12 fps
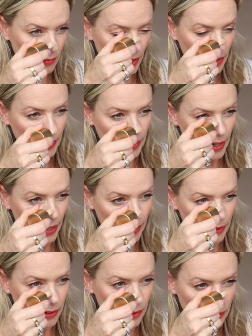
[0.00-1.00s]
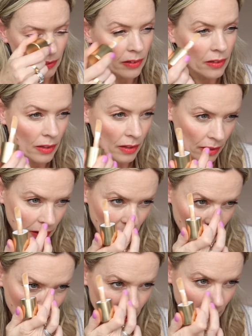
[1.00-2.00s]
And again,
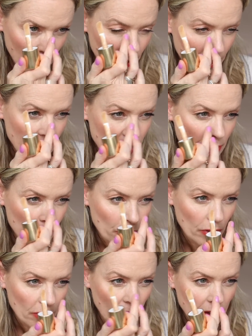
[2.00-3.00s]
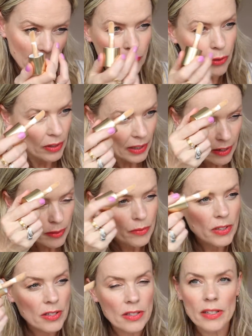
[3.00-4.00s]
Lisa's products, if you allow them
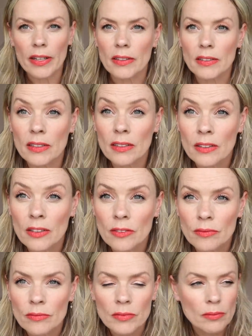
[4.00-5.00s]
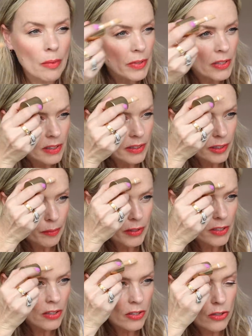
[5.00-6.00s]
to sit, maybe just a little bit,
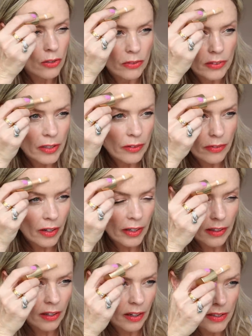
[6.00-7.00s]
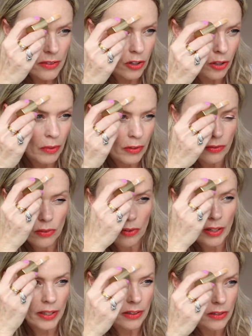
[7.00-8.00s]
just to soften any fine lines I've got on my
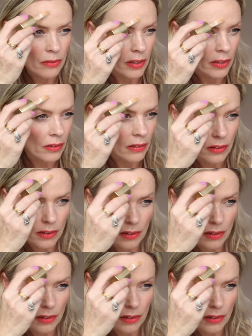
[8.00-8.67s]
forehead as well.